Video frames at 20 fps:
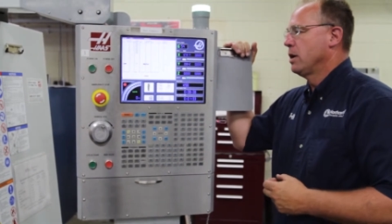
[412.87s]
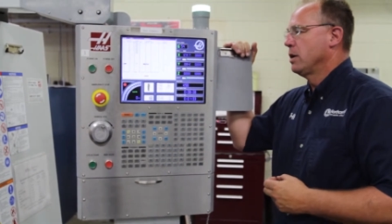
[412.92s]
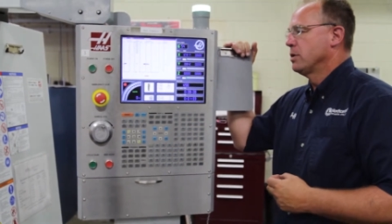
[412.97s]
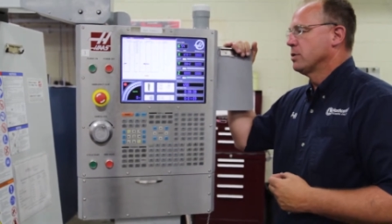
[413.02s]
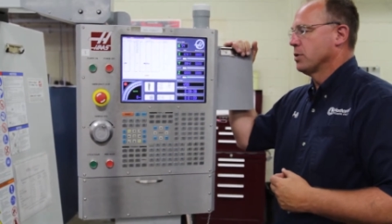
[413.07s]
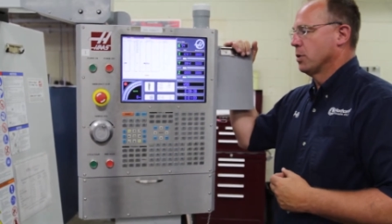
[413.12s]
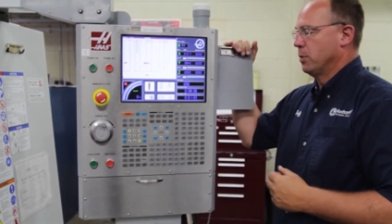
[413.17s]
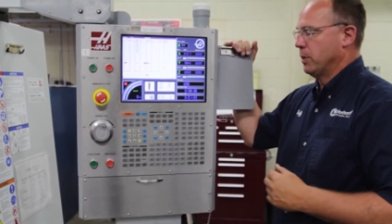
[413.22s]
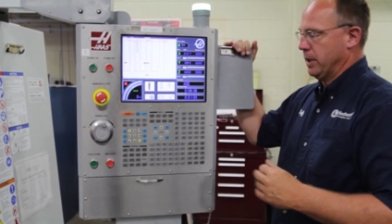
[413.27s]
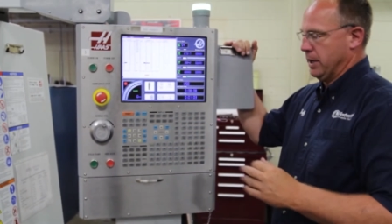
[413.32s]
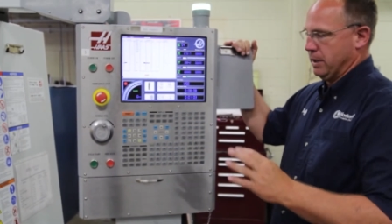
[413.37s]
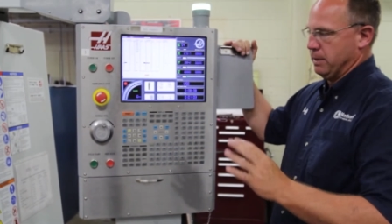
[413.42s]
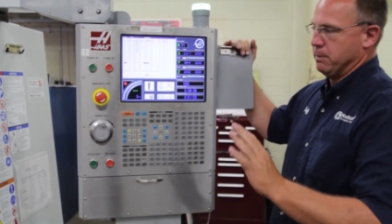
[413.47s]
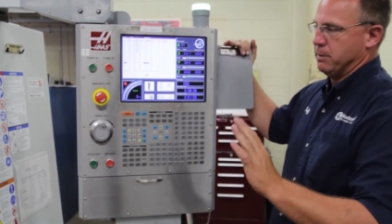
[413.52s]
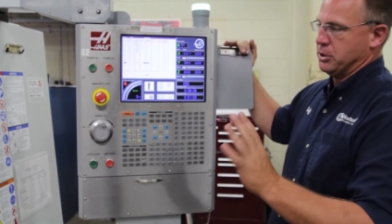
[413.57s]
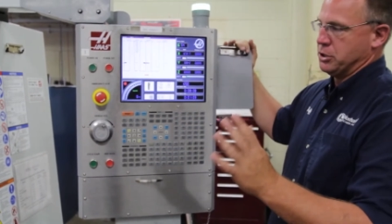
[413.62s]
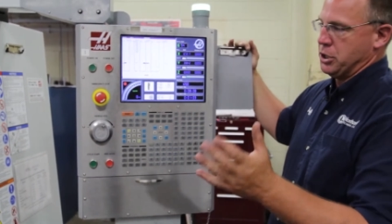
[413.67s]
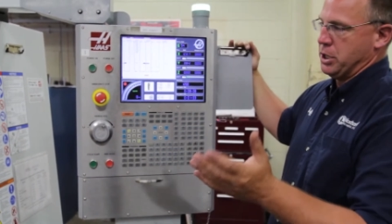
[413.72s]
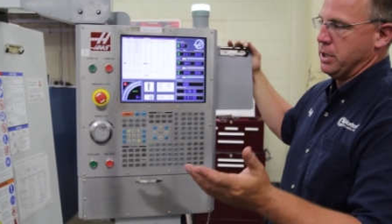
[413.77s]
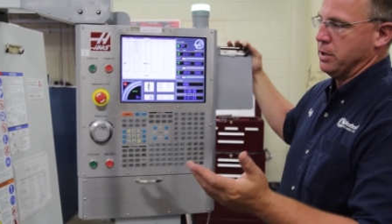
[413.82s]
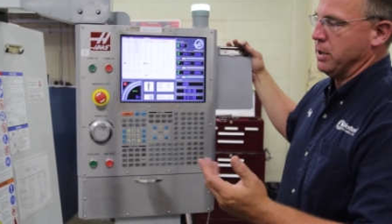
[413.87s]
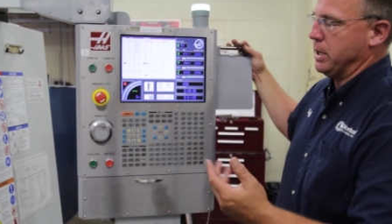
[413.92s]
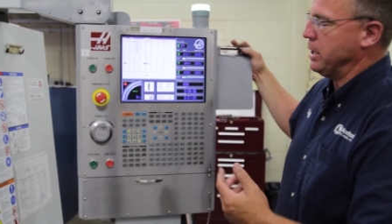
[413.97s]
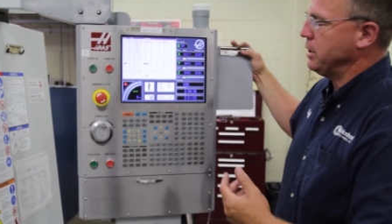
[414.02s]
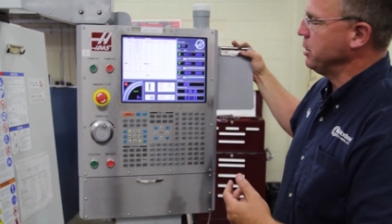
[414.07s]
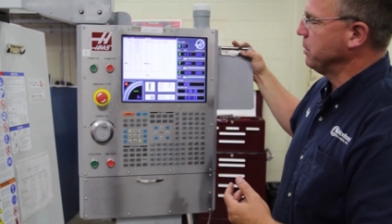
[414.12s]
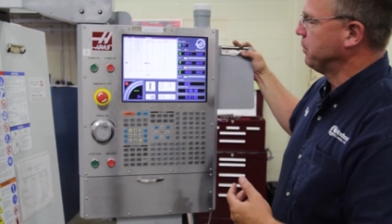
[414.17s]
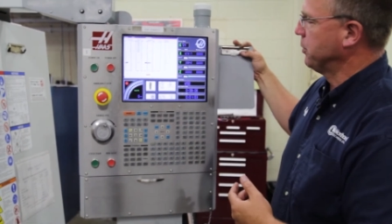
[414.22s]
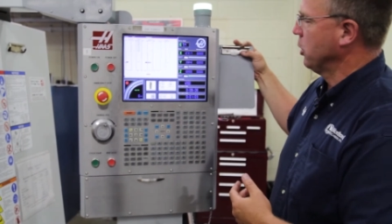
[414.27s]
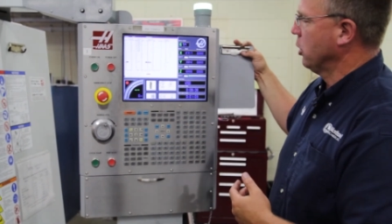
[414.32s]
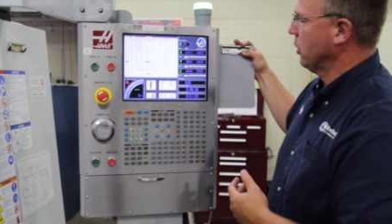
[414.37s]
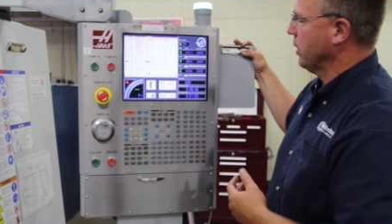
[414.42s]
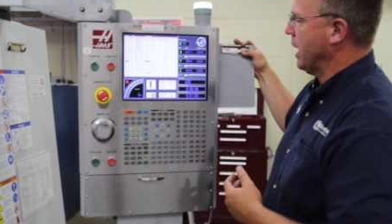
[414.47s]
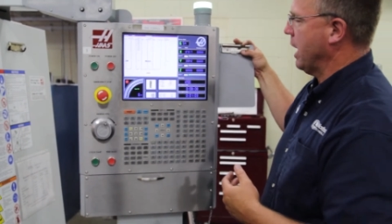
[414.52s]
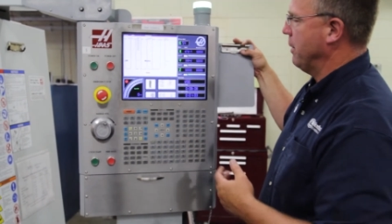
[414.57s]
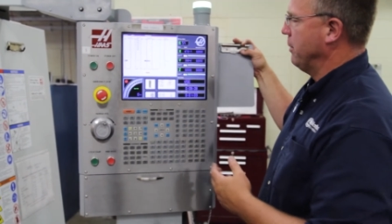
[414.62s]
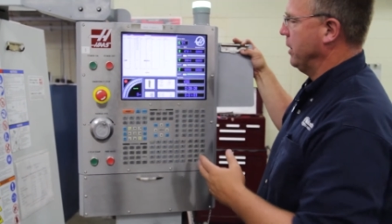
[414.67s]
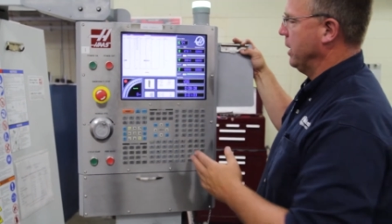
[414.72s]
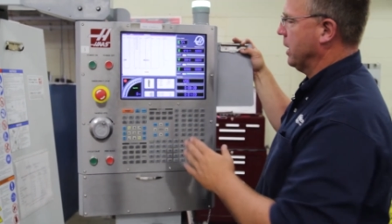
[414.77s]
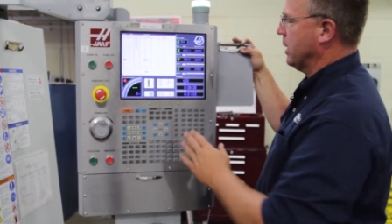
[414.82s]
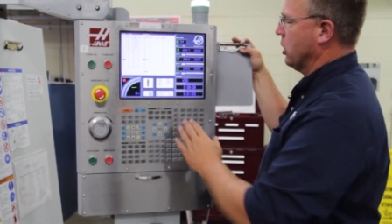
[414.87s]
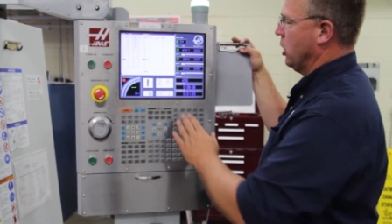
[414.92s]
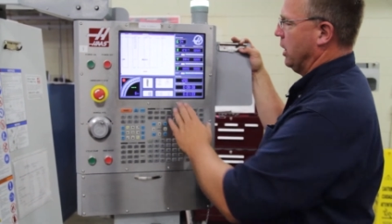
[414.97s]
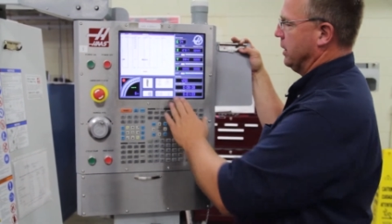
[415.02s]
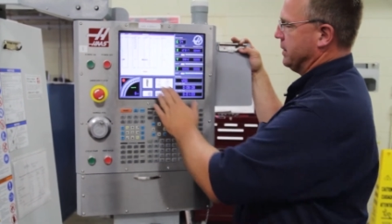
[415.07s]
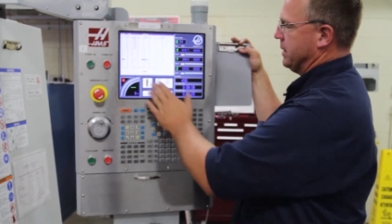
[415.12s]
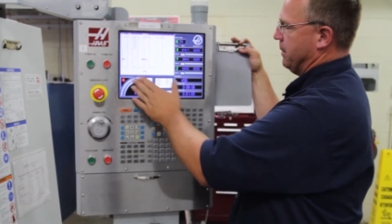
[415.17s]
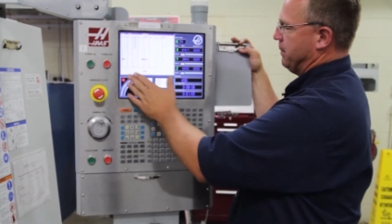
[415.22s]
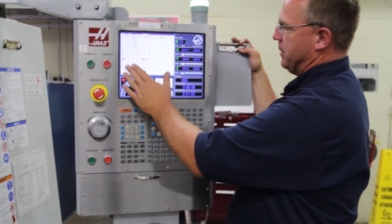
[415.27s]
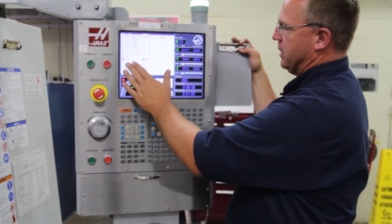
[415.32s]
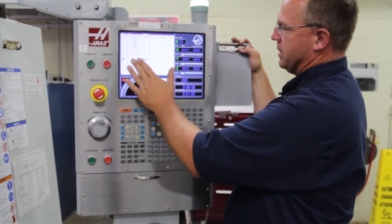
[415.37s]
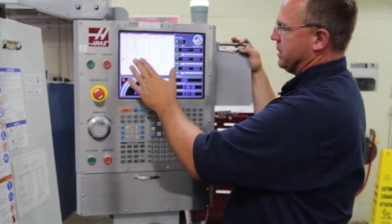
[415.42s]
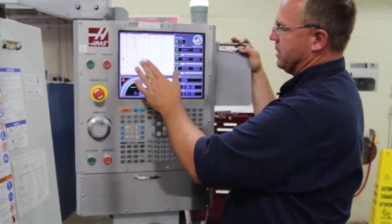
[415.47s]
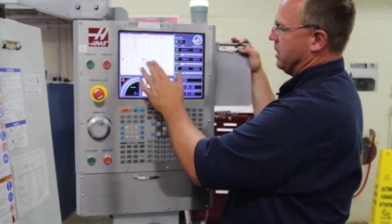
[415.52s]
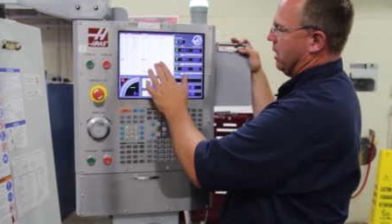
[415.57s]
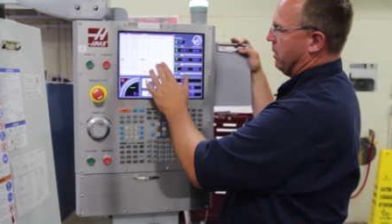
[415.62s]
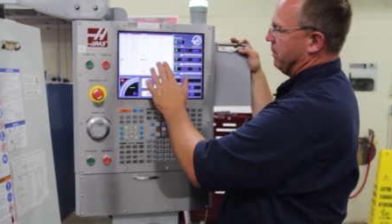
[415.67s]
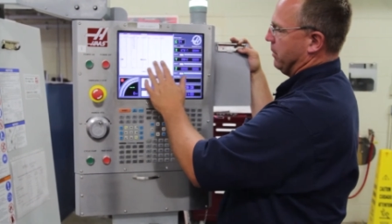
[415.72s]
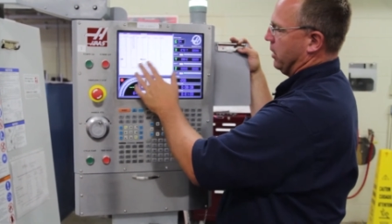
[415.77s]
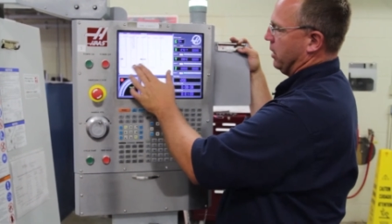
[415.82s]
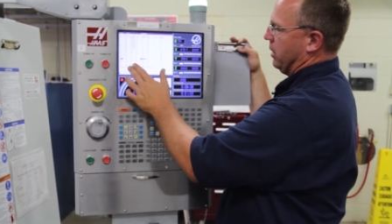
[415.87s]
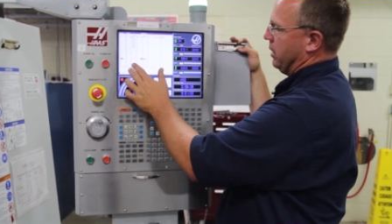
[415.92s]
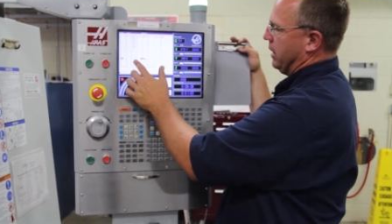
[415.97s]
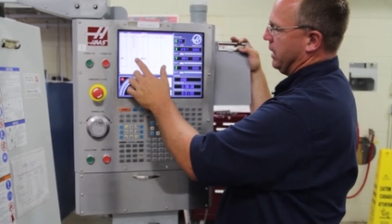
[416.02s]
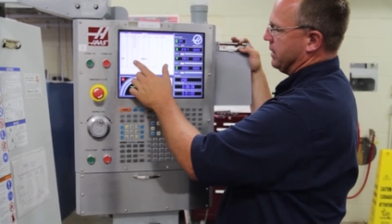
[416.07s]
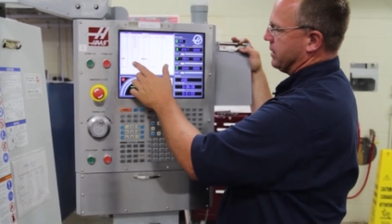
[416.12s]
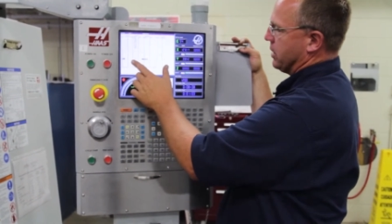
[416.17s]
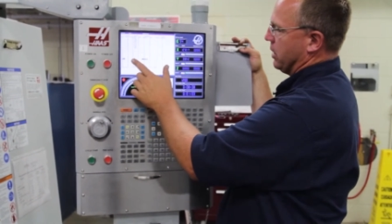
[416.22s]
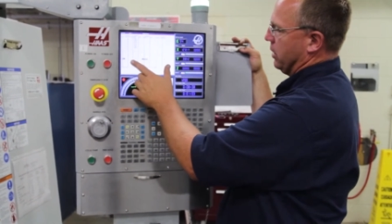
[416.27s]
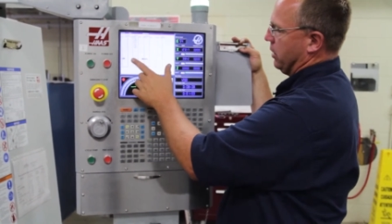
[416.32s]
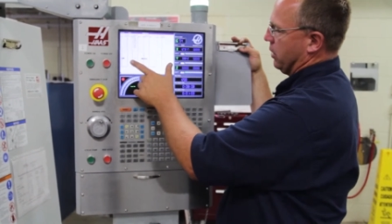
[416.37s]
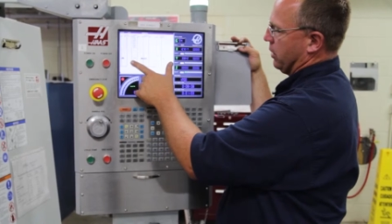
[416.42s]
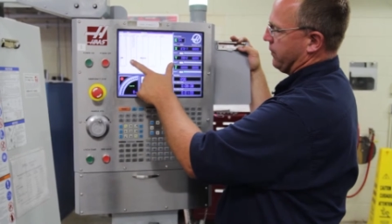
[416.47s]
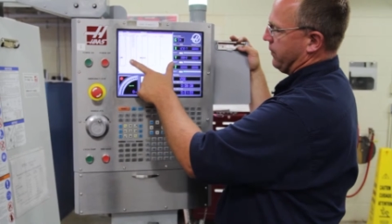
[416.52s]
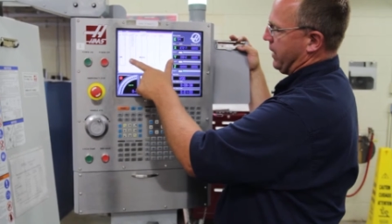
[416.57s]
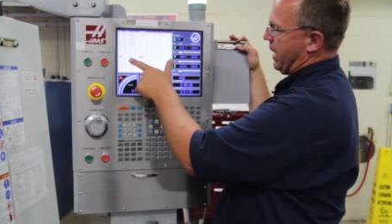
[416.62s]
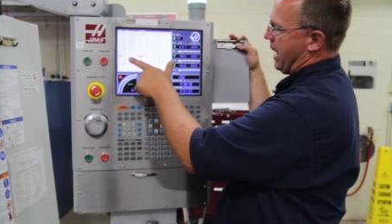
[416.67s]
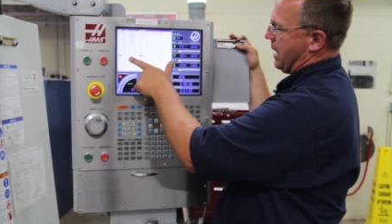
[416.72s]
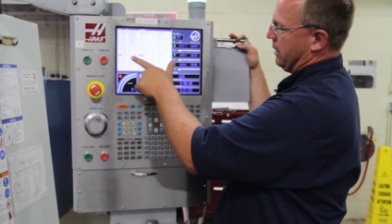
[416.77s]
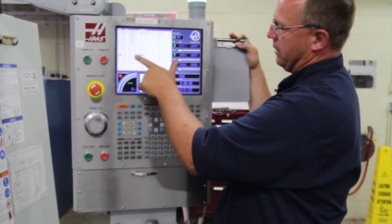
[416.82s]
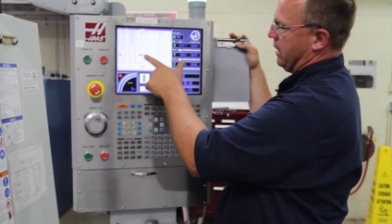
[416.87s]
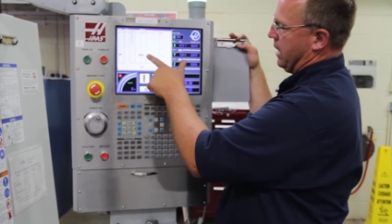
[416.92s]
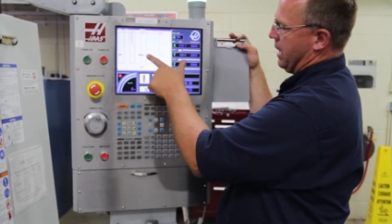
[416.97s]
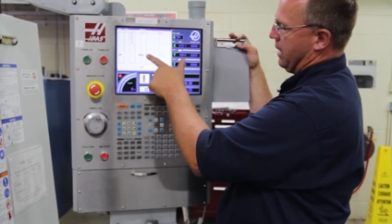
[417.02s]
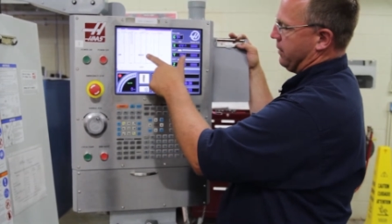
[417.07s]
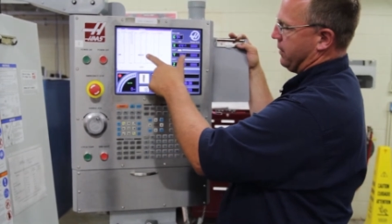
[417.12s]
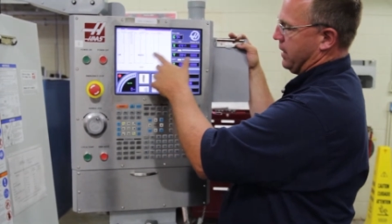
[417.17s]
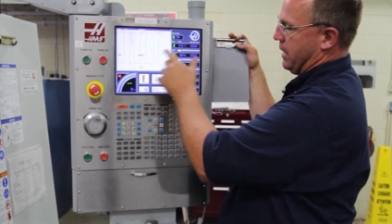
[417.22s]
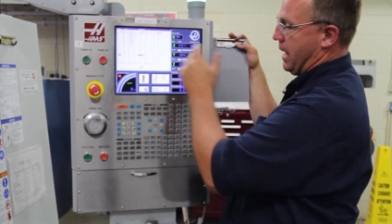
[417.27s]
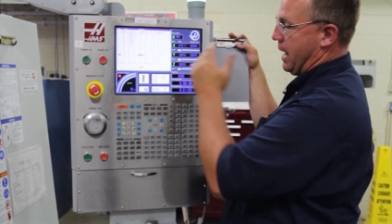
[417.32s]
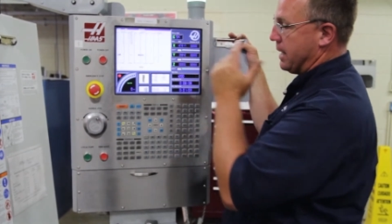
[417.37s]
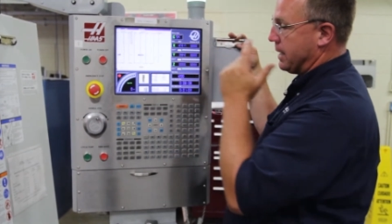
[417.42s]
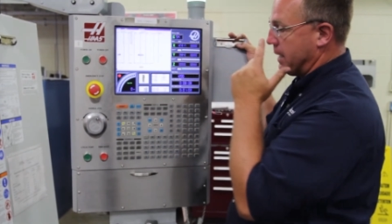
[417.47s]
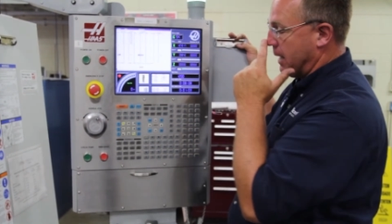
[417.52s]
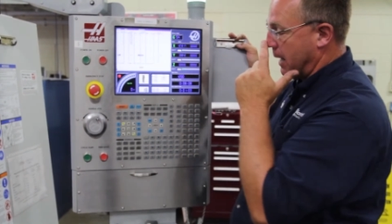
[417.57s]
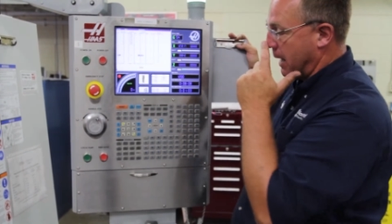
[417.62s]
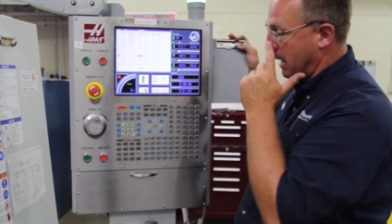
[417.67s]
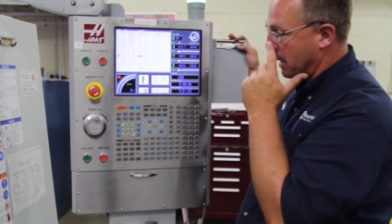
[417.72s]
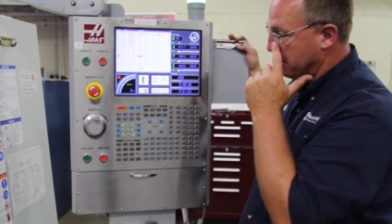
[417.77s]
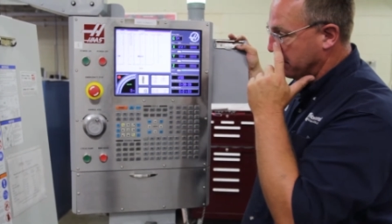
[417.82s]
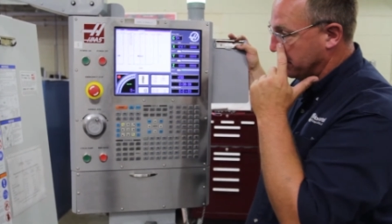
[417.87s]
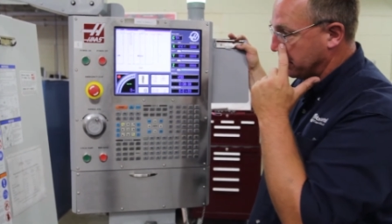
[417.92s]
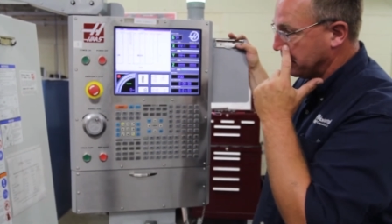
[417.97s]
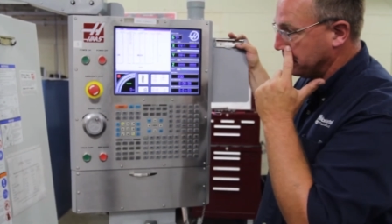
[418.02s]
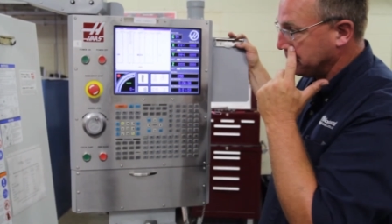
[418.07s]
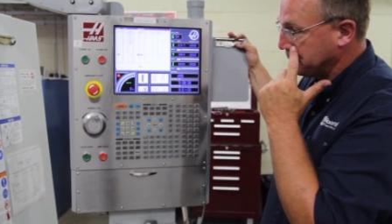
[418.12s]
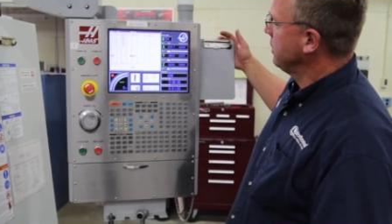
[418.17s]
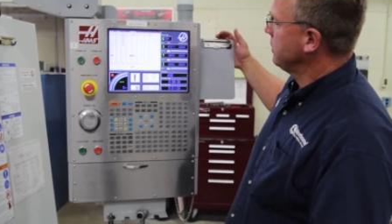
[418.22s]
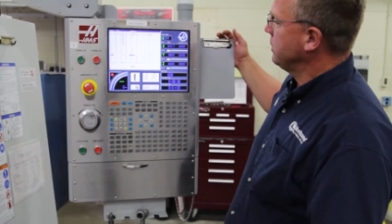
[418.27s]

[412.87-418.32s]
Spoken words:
So when a machine in your program, when it calls up this number, it's going to look for that length and that diameter.